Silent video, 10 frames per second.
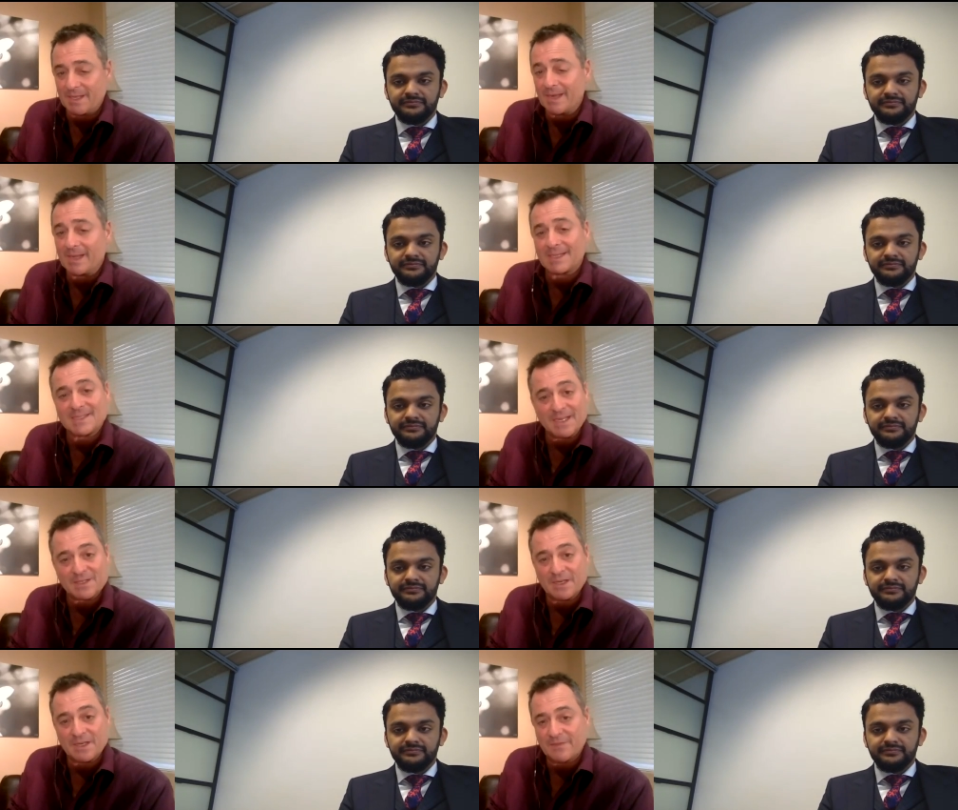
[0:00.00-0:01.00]
Speaker 1: an
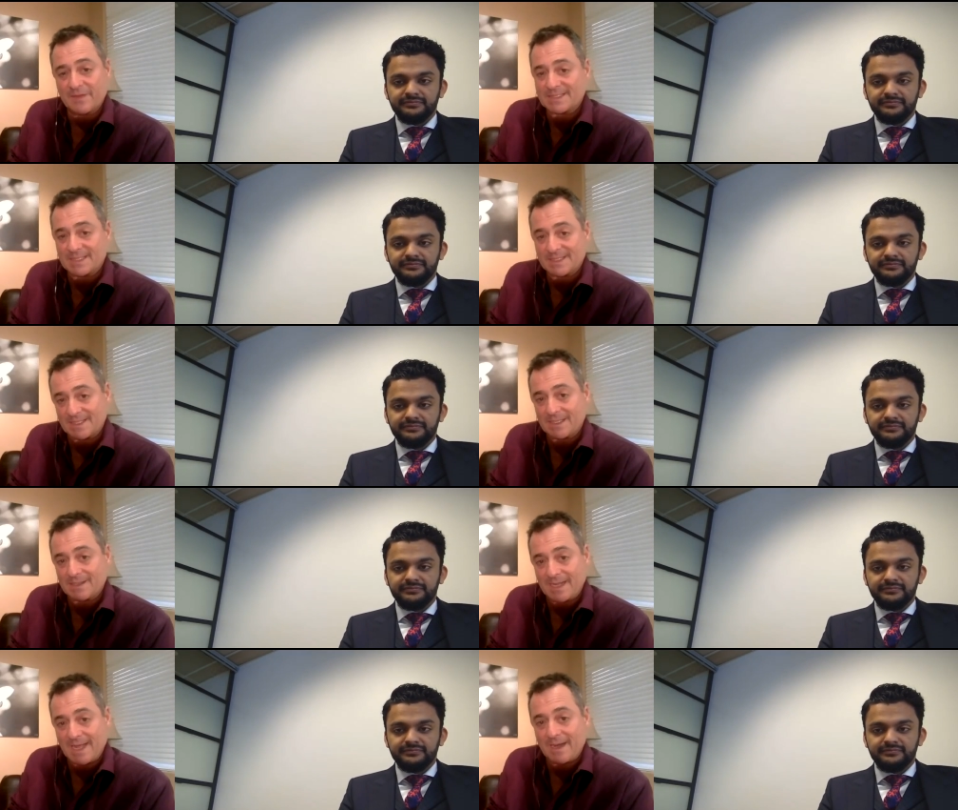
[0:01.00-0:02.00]
extension of an
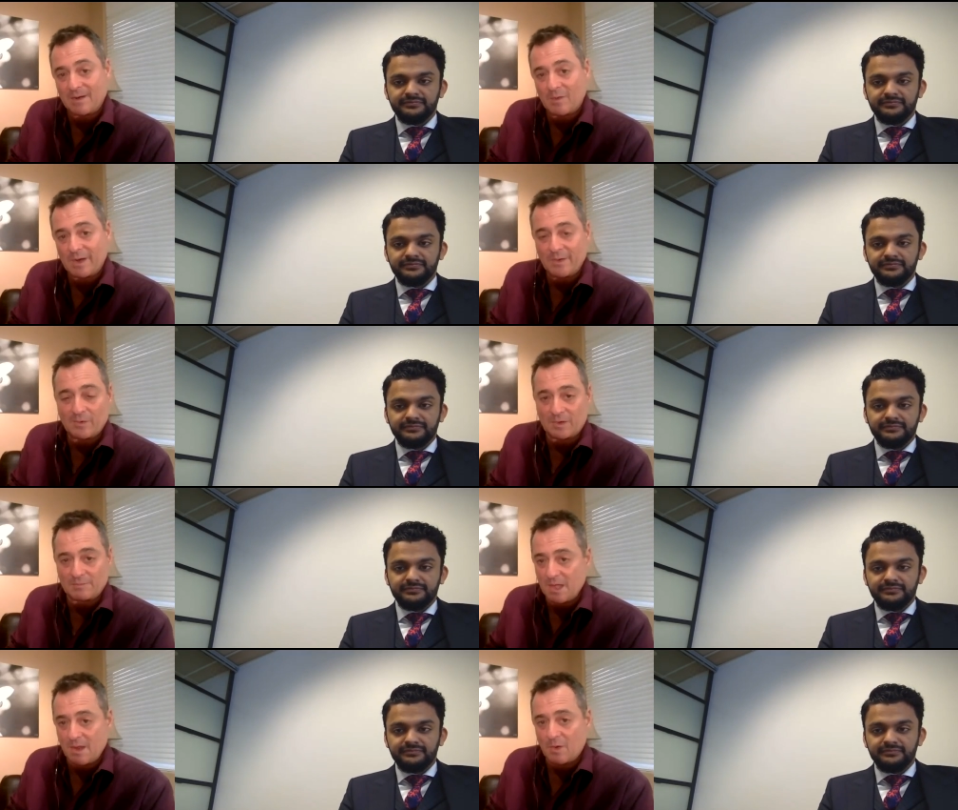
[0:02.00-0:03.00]
existing category, or
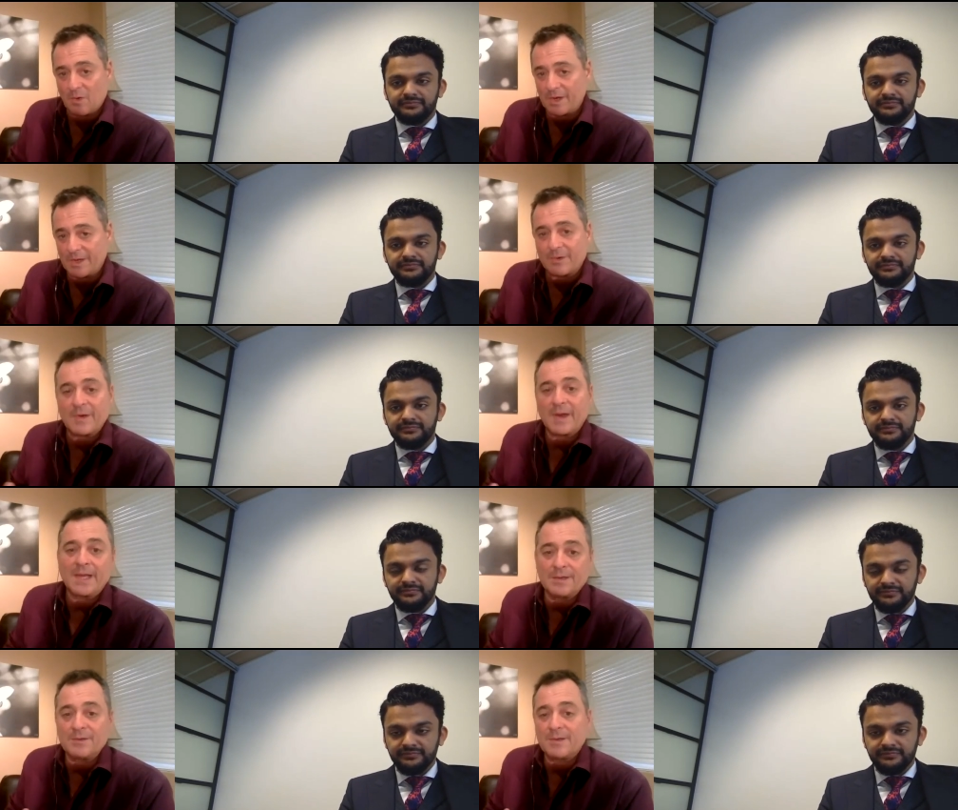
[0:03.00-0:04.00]
are you
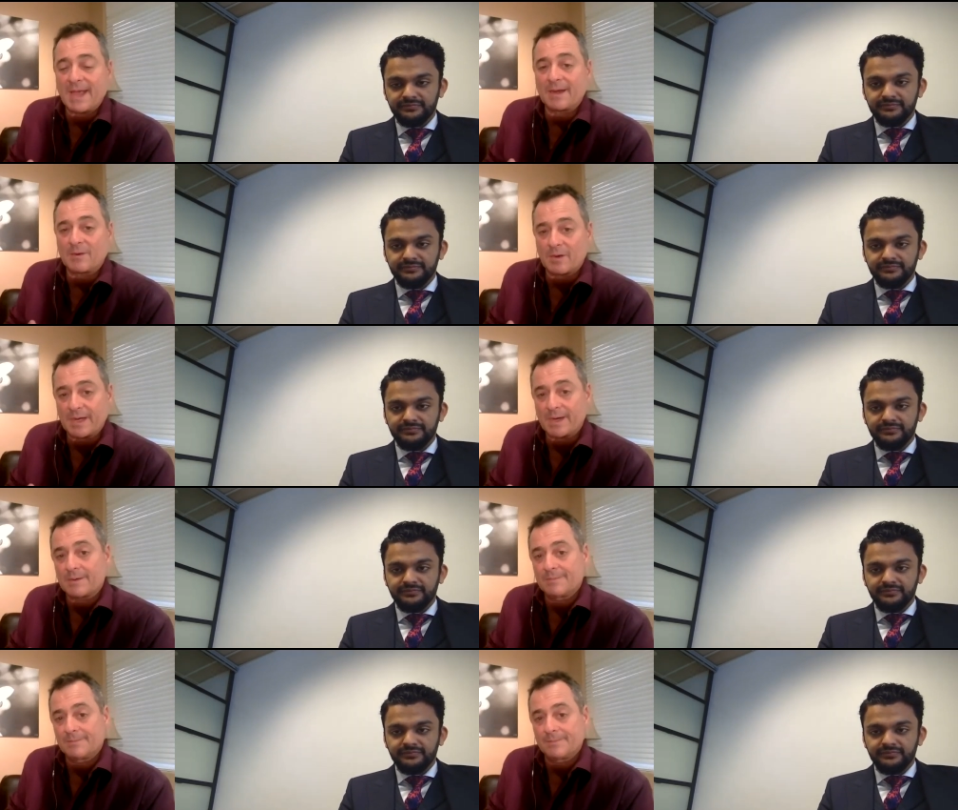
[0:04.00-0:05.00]
creating a new category
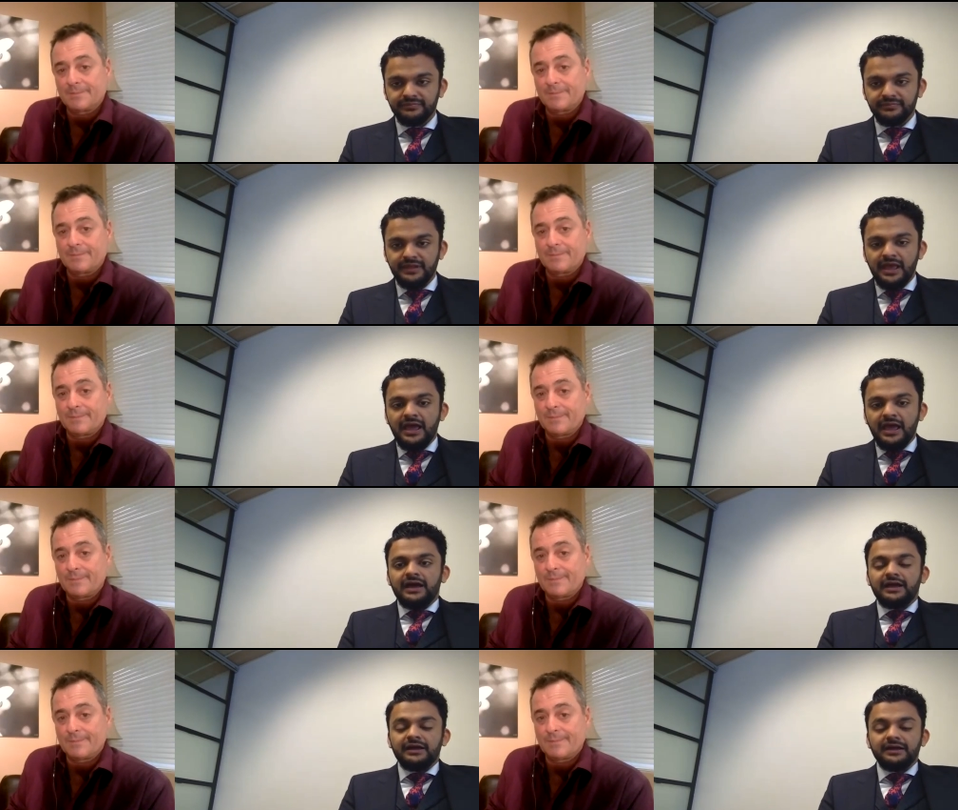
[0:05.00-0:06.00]
here?
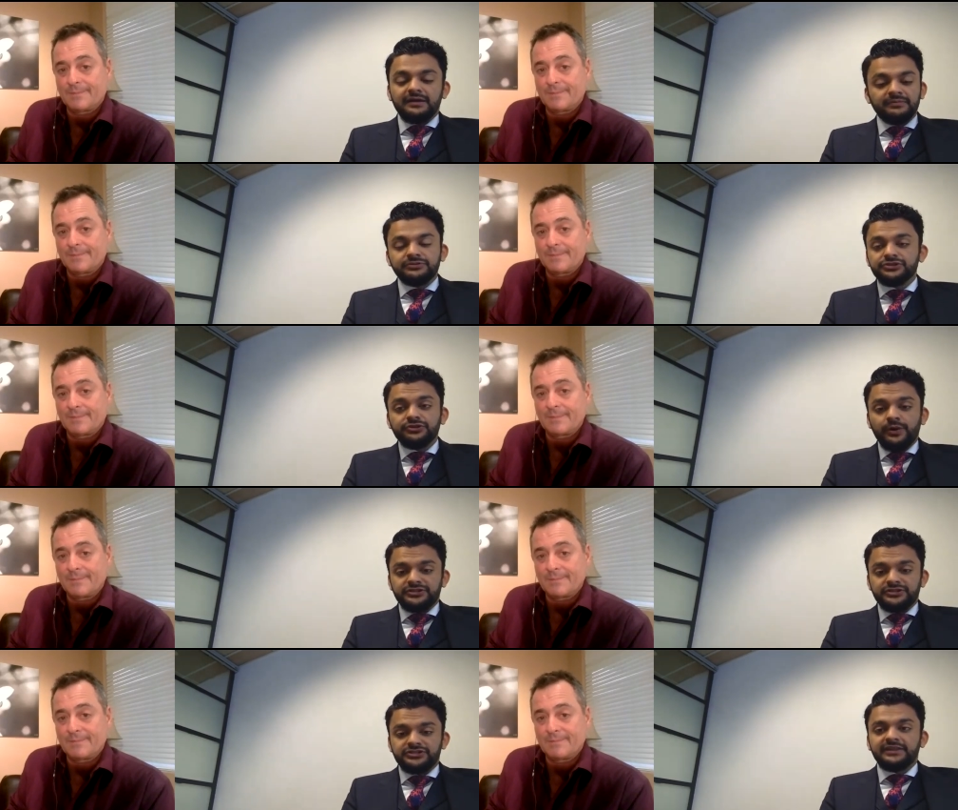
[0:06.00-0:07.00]
Speaker 2: It's a good
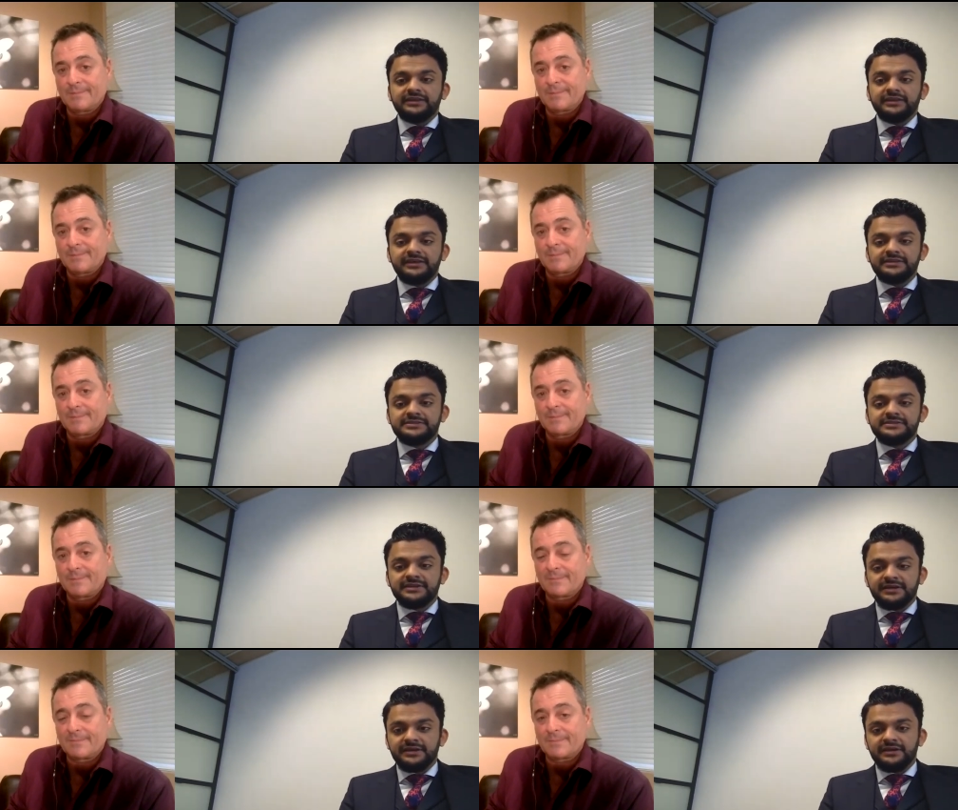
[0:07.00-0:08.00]
question. I think it's
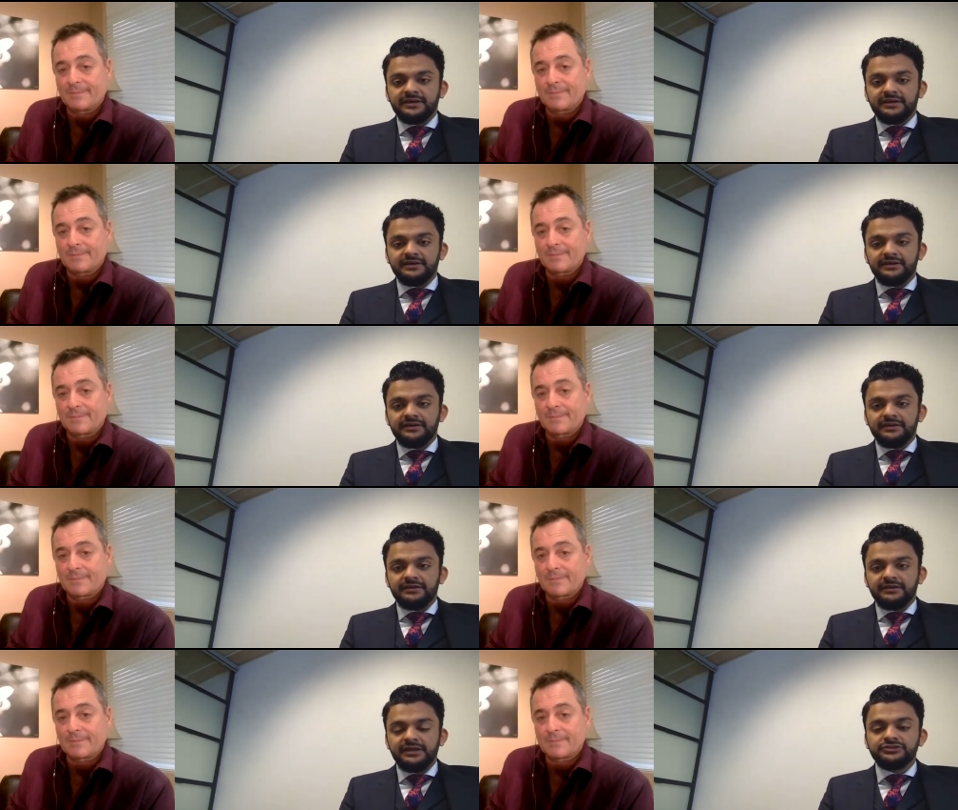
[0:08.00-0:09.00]

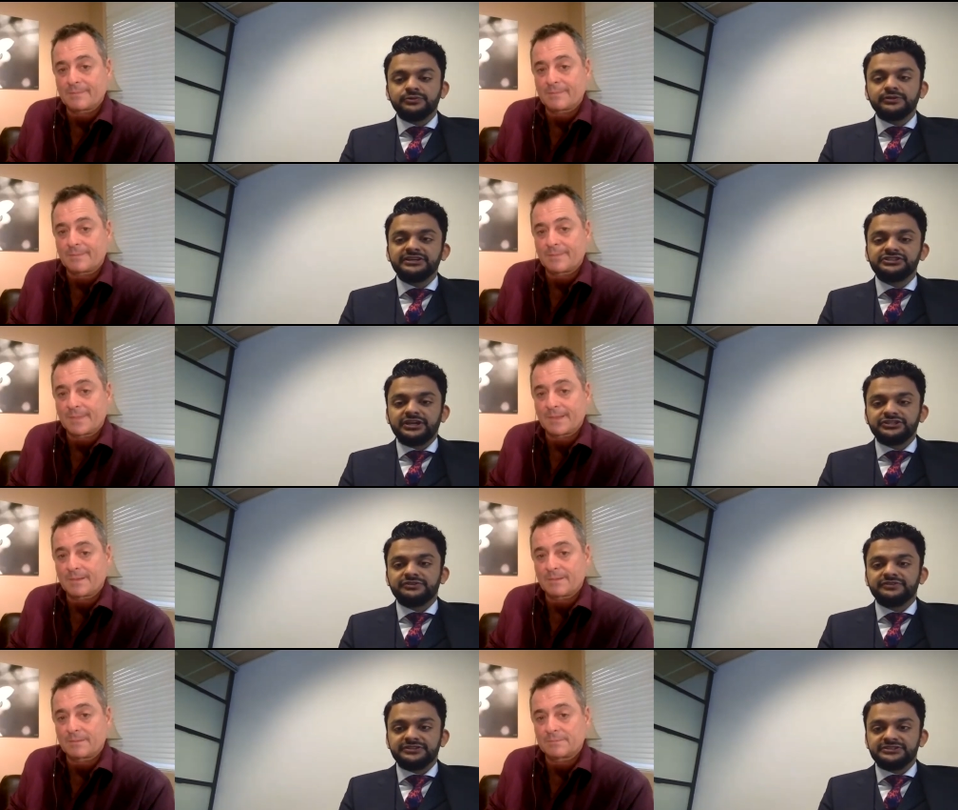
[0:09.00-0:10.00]
really an
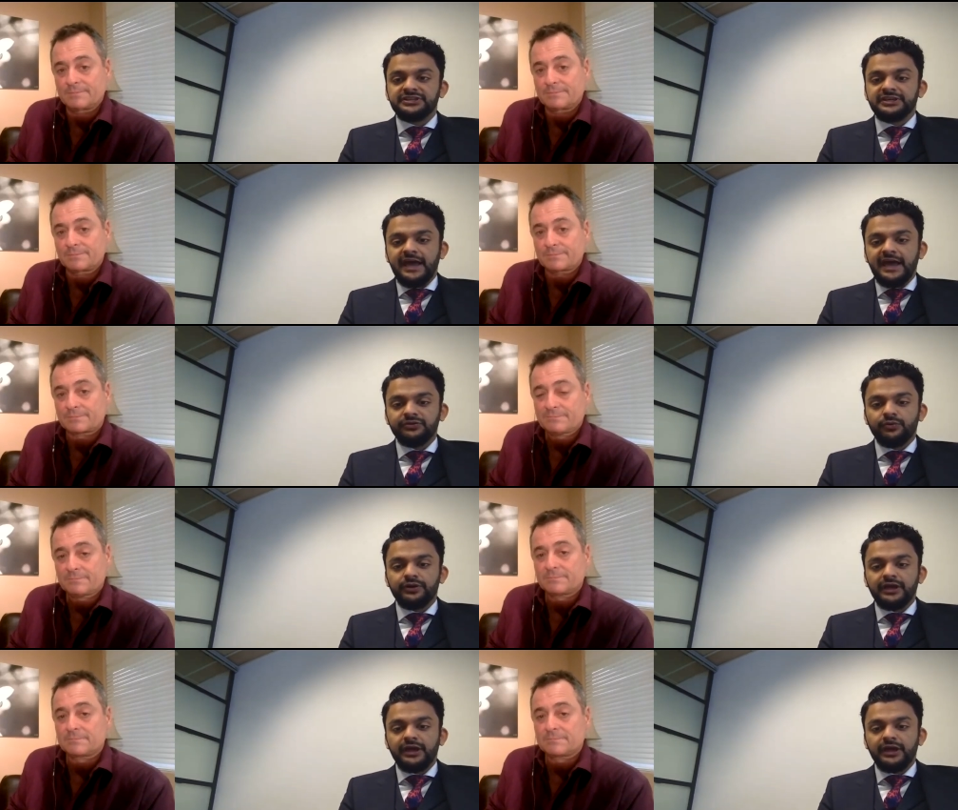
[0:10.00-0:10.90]
extension of an existing category. I